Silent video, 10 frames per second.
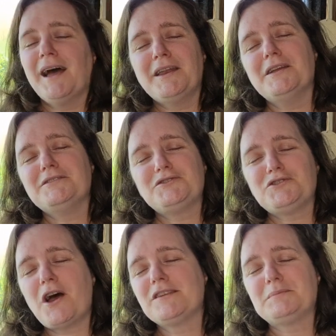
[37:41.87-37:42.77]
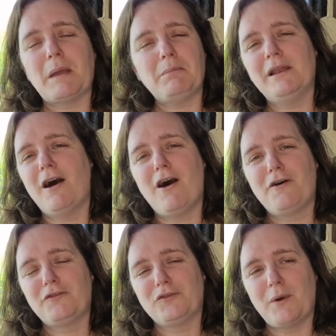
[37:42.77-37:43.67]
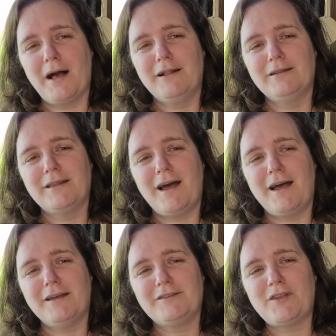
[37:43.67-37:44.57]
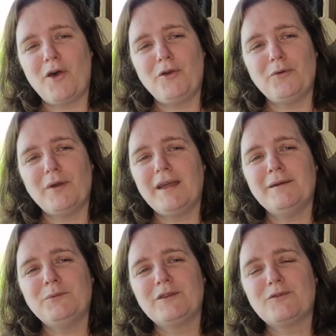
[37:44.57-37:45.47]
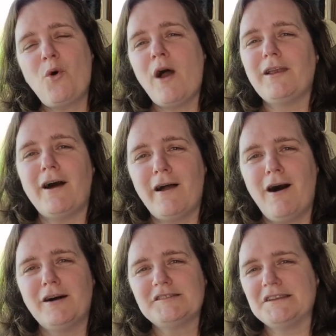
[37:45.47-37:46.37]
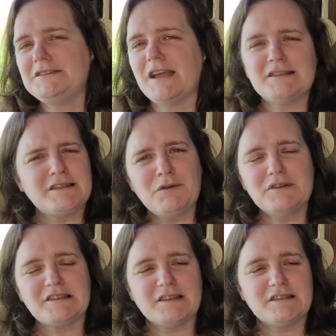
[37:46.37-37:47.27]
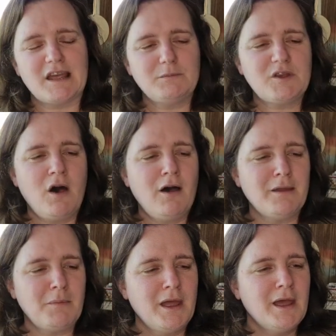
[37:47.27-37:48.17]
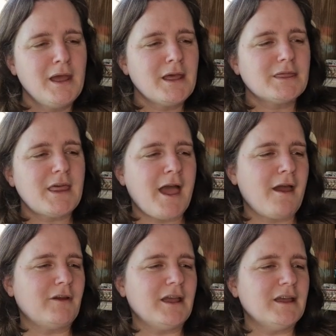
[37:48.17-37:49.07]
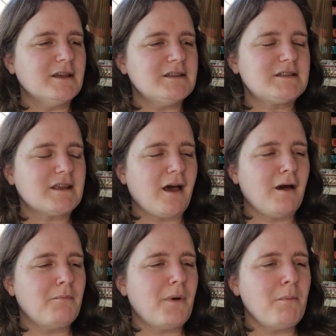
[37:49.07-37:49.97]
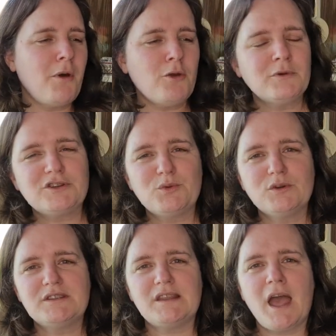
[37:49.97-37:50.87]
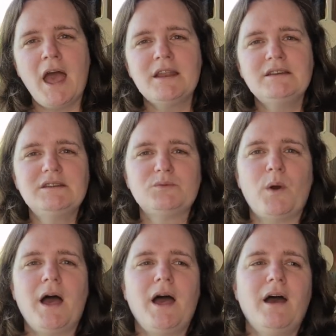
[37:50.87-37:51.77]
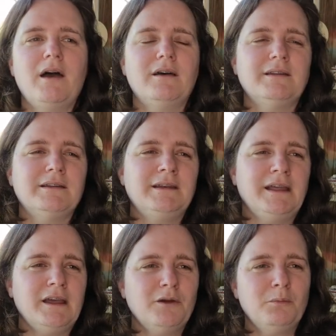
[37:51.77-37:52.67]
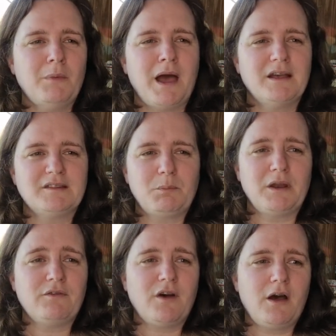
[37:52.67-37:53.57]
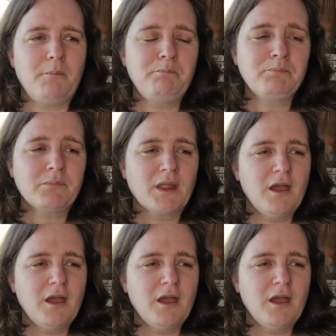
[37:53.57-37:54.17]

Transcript: and it just made me laugh as well uh, so it was quite light-hearted yet serious at the same time there is um, a moment towards the end where Liam has a bit of um,